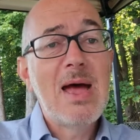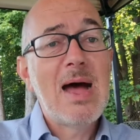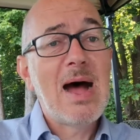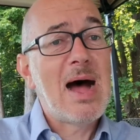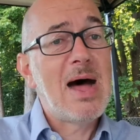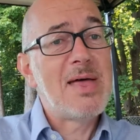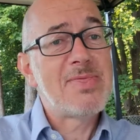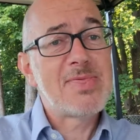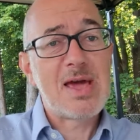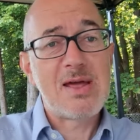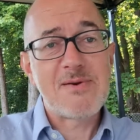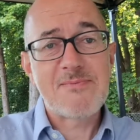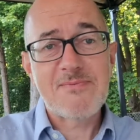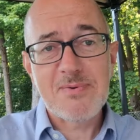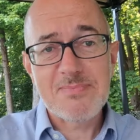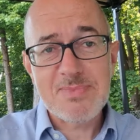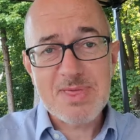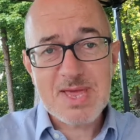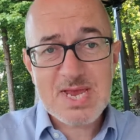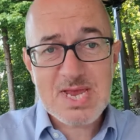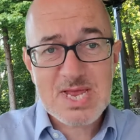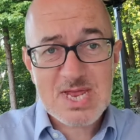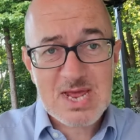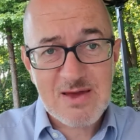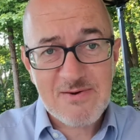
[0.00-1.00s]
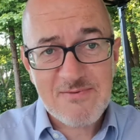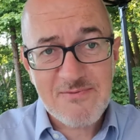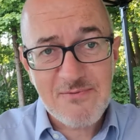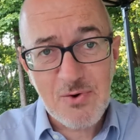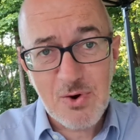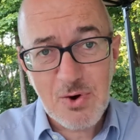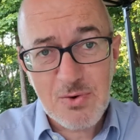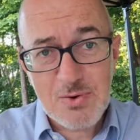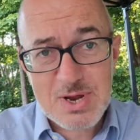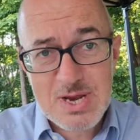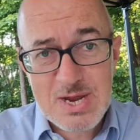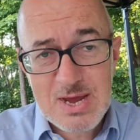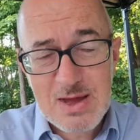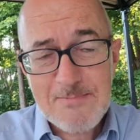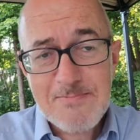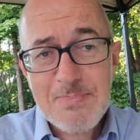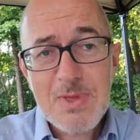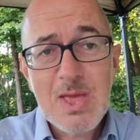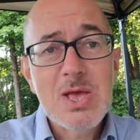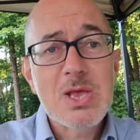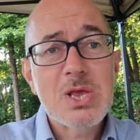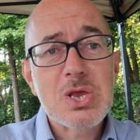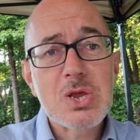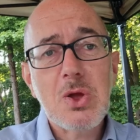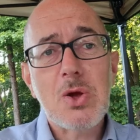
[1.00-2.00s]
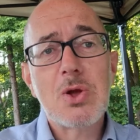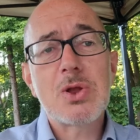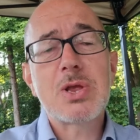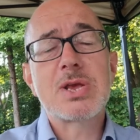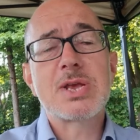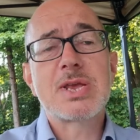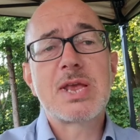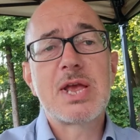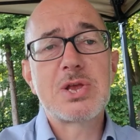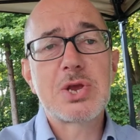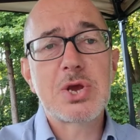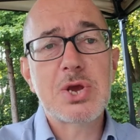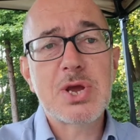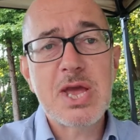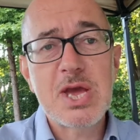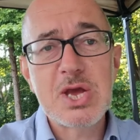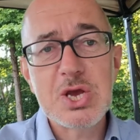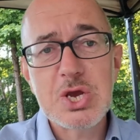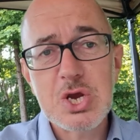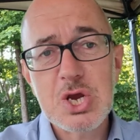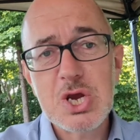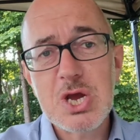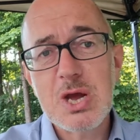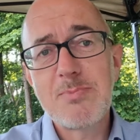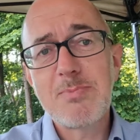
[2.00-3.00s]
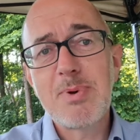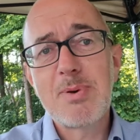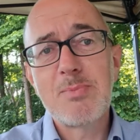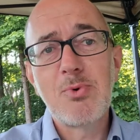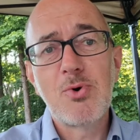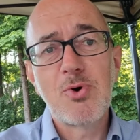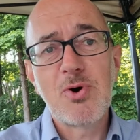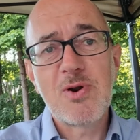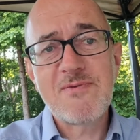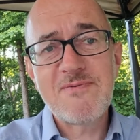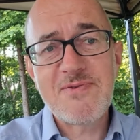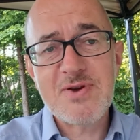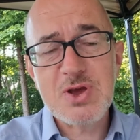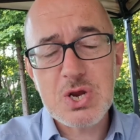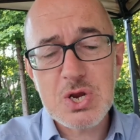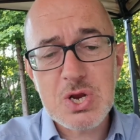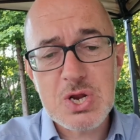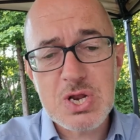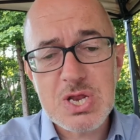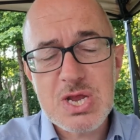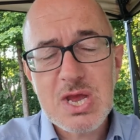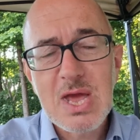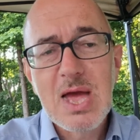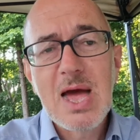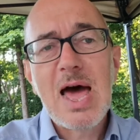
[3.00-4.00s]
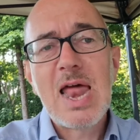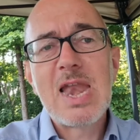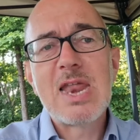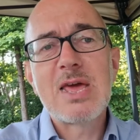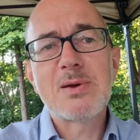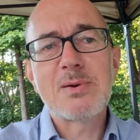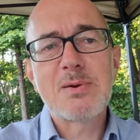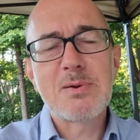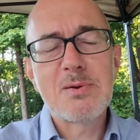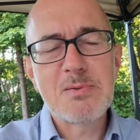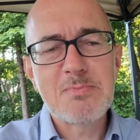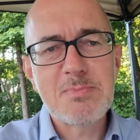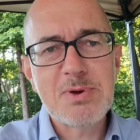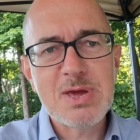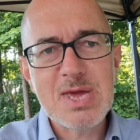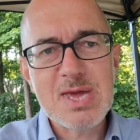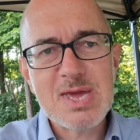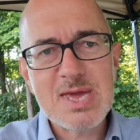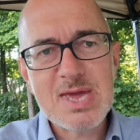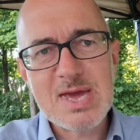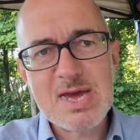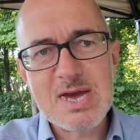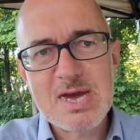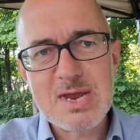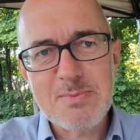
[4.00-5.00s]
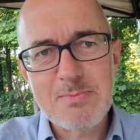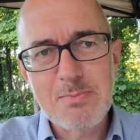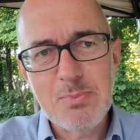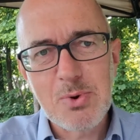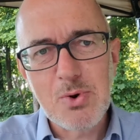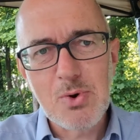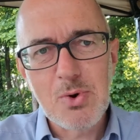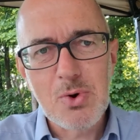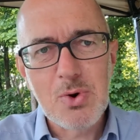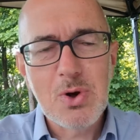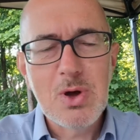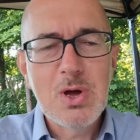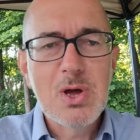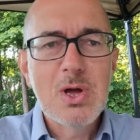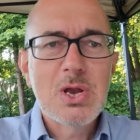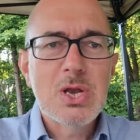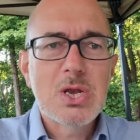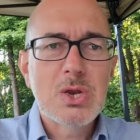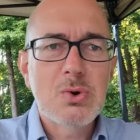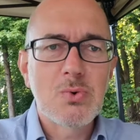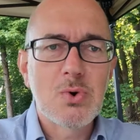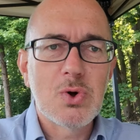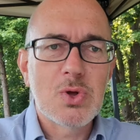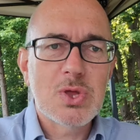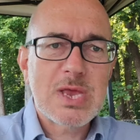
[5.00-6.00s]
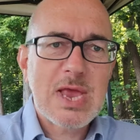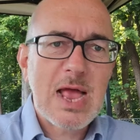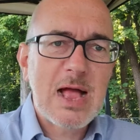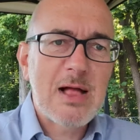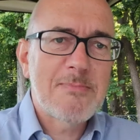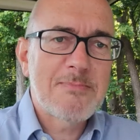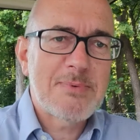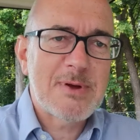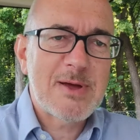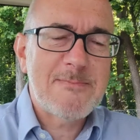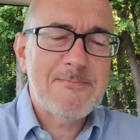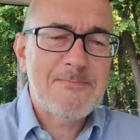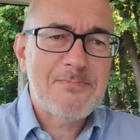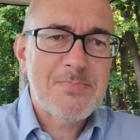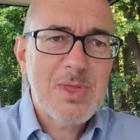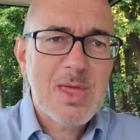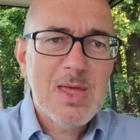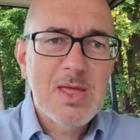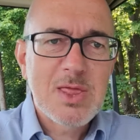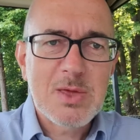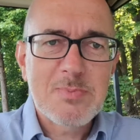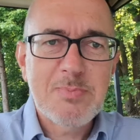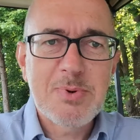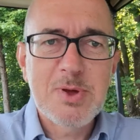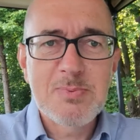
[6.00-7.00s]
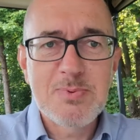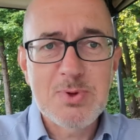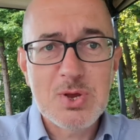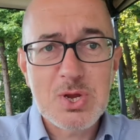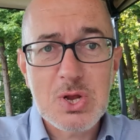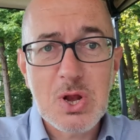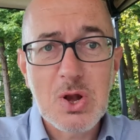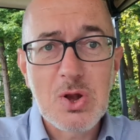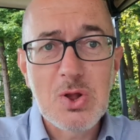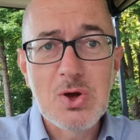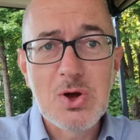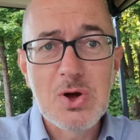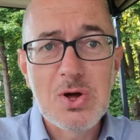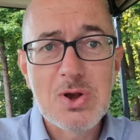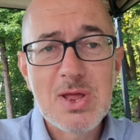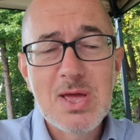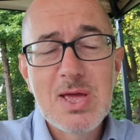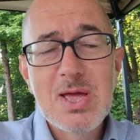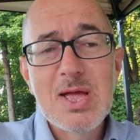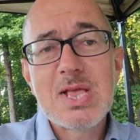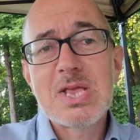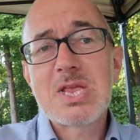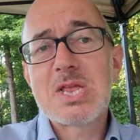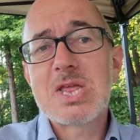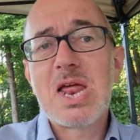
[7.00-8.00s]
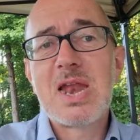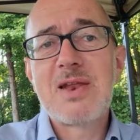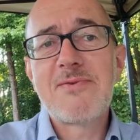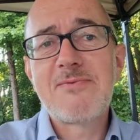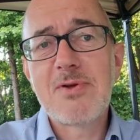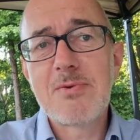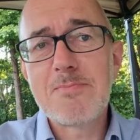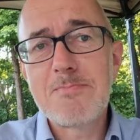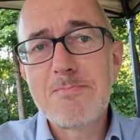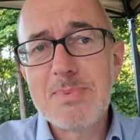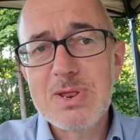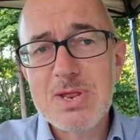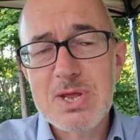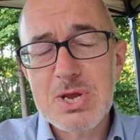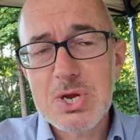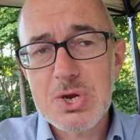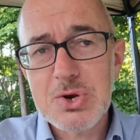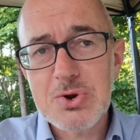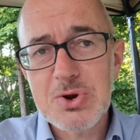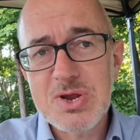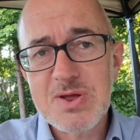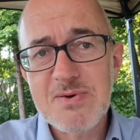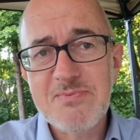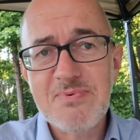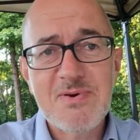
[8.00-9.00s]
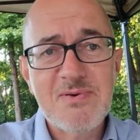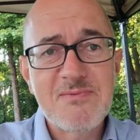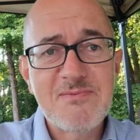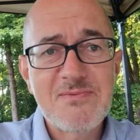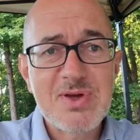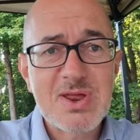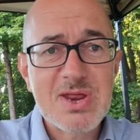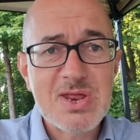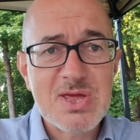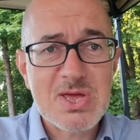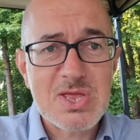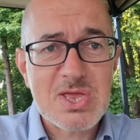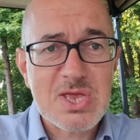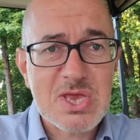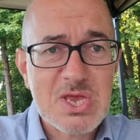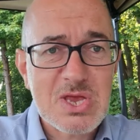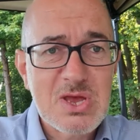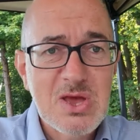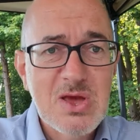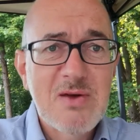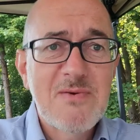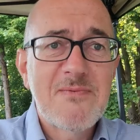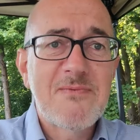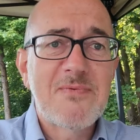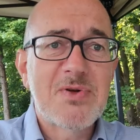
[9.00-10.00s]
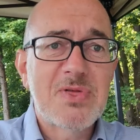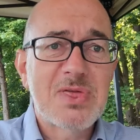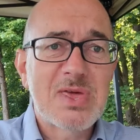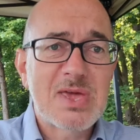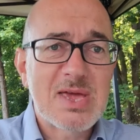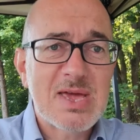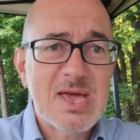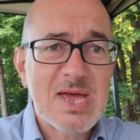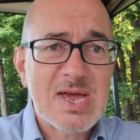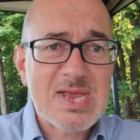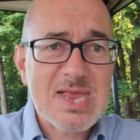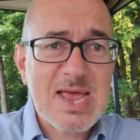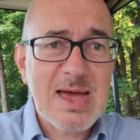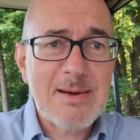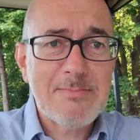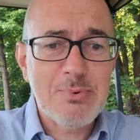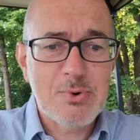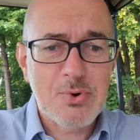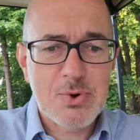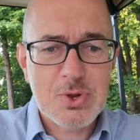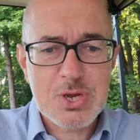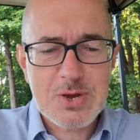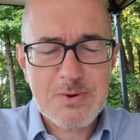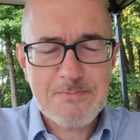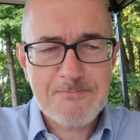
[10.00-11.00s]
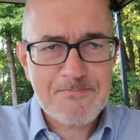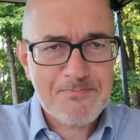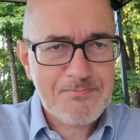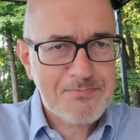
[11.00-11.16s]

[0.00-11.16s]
And then from this day forward, Scottish education can be more efficient and then can be geared more towards helping the pupils to learn instead of administrative convenience for the exam boards.